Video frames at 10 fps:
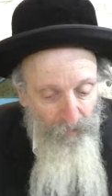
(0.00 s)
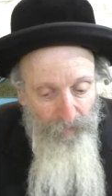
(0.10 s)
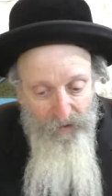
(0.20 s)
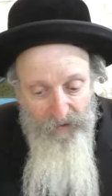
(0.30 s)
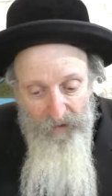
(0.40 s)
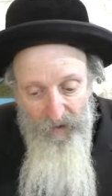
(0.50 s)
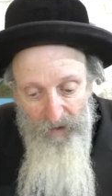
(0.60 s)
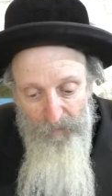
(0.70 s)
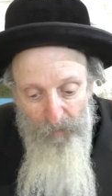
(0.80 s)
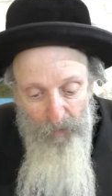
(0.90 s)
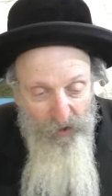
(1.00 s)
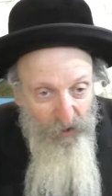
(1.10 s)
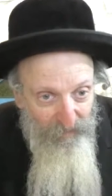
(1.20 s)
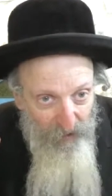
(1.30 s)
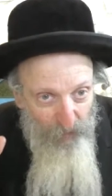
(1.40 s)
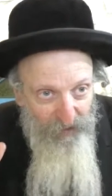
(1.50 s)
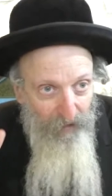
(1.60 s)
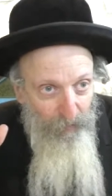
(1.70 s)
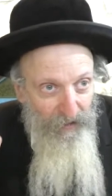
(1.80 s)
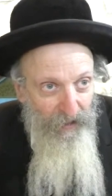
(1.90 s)
But uh, but we just it was
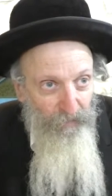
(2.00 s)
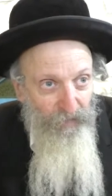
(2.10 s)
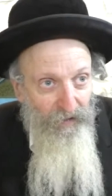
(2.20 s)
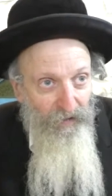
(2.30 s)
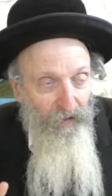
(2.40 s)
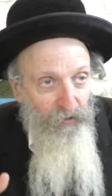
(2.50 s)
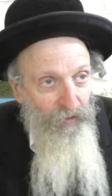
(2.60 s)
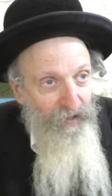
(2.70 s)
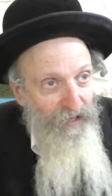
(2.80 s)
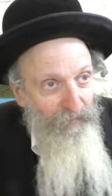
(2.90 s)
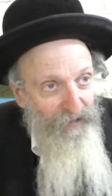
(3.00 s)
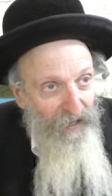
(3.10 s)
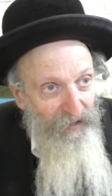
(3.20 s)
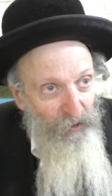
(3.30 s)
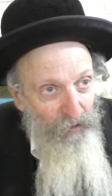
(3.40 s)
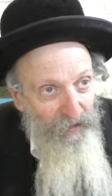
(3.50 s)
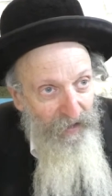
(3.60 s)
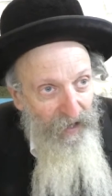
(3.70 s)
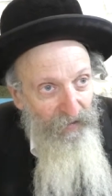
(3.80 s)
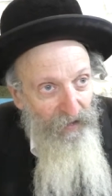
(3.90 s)
a, it was a gift. So in the same sense, you could
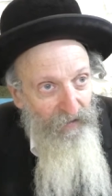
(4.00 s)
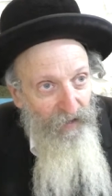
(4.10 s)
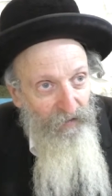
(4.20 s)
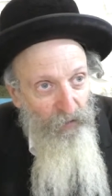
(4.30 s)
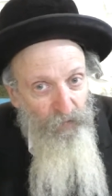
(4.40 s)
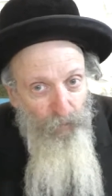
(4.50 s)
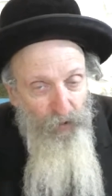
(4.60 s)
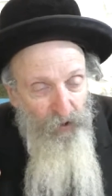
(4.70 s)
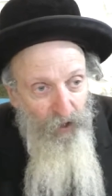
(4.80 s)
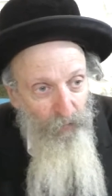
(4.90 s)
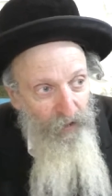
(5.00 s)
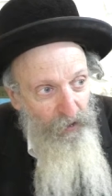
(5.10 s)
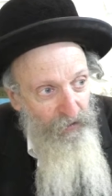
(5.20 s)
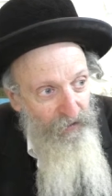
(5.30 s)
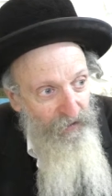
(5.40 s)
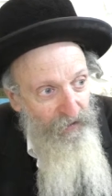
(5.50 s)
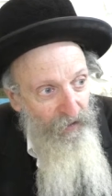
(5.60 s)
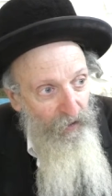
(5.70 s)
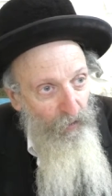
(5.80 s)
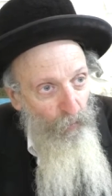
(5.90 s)
say that that those first generations
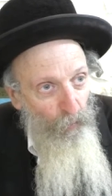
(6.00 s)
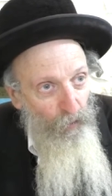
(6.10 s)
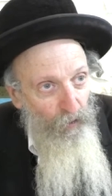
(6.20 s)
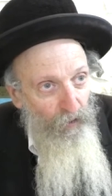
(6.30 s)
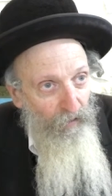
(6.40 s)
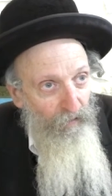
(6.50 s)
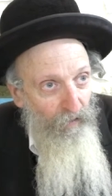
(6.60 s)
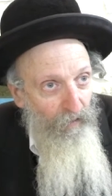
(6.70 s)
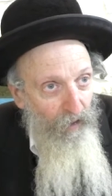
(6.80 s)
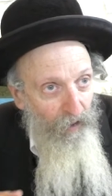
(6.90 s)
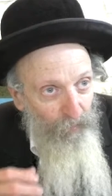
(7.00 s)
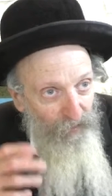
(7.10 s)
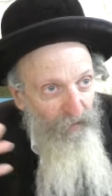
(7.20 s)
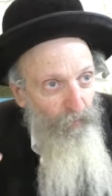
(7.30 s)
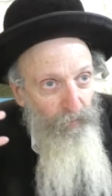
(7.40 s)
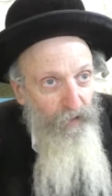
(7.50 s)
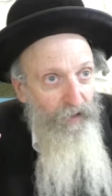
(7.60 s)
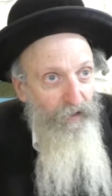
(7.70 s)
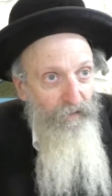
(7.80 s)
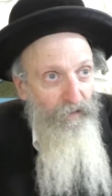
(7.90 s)
were unbelievably
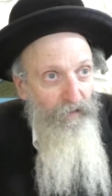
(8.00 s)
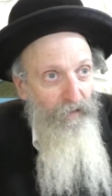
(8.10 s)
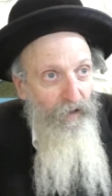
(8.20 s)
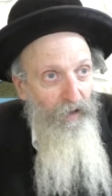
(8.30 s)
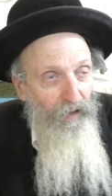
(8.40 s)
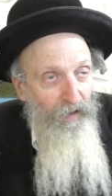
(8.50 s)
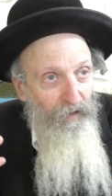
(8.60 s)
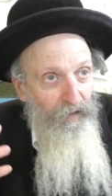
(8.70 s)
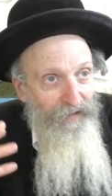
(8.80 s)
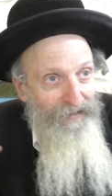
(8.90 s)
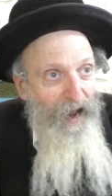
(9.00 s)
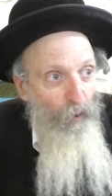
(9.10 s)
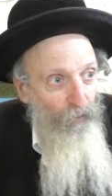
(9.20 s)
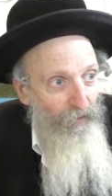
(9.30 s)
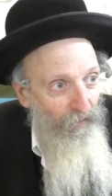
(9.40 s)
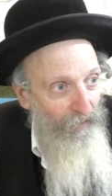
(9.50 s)
uh, endowed.